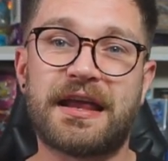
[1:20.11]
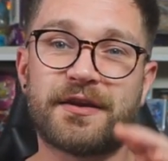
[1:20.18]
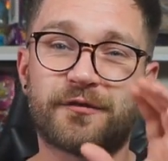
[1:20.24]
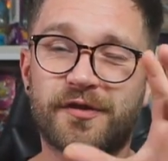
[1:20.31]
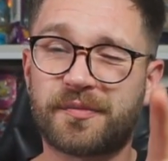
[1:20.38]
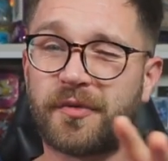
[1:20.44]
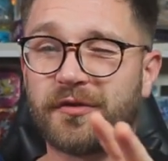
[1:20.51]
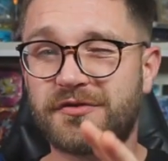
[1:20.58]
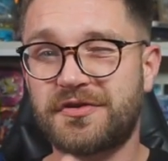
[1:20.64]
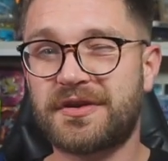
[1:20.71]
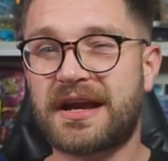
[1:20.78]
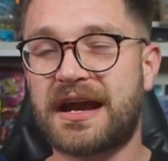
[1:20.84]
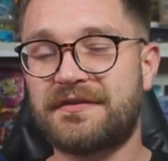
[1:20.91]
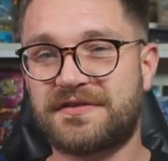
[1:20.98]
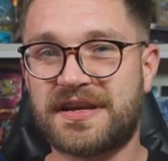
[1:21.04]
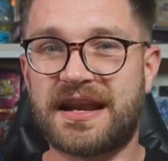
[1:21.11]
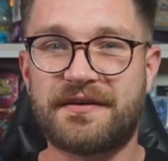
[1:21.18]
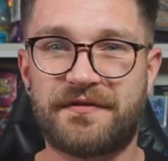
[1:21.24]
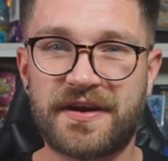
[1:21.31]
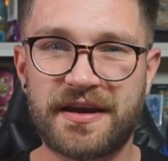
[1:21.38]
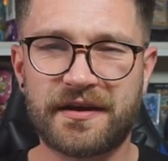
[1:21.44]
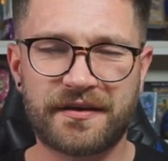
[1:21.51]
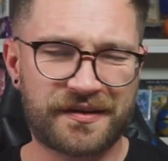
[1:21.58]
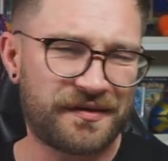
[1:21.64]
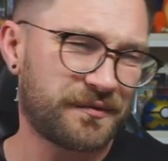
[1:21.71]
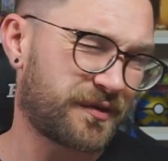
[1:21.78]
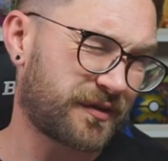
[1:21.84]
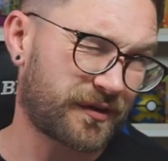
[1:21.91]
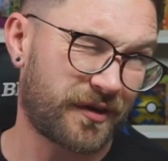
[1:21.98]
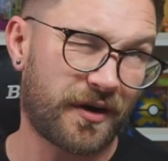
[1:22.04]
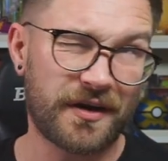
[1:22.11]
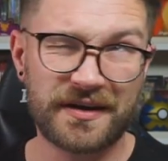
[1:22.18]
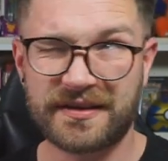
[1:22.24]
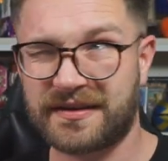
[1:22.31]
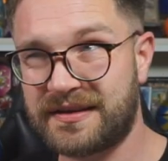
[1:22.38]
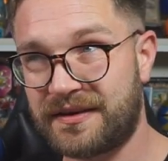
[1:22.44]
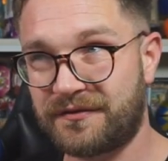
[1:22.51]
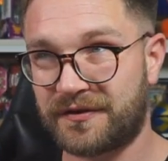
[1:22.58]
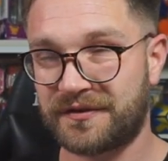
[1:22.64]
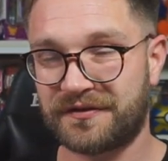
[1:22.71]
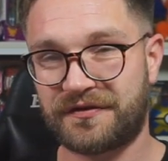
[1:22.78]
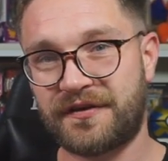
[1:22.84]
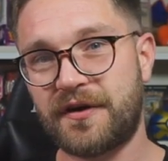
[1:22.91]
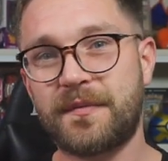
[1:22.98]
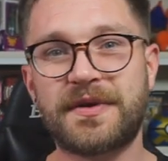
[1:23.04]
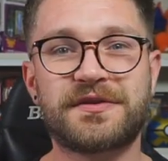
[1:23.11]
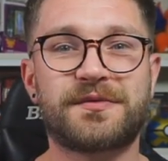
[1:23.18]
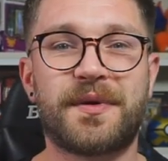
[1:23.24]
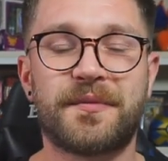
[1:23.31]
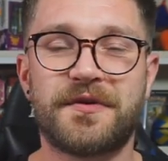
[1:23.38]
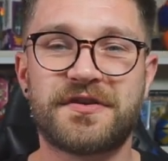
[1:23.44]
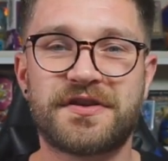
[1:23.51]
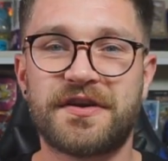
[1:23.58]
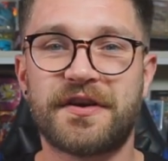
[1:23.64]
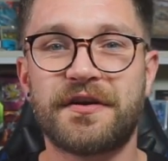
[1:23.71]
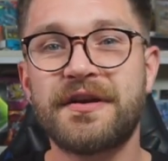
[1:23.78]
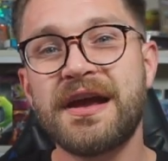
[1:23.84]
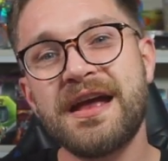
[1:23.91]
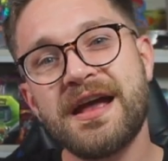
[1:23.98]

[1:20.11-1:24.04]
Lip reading: And the response you gave to that video, because it's kind of different filming to what we usually do,